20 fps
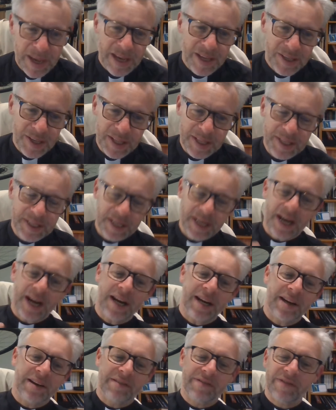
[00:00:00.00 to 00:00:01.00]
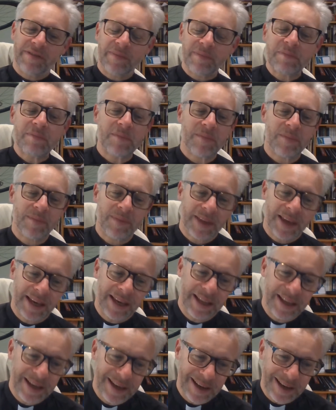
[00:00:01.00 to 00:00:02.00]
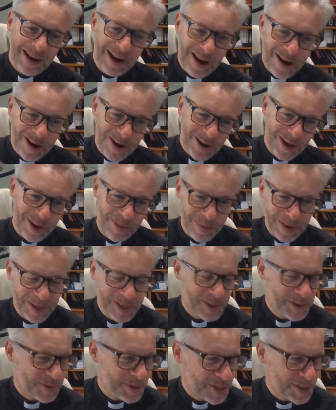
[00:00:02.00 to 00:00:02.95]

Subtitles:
So there's a kind of argument,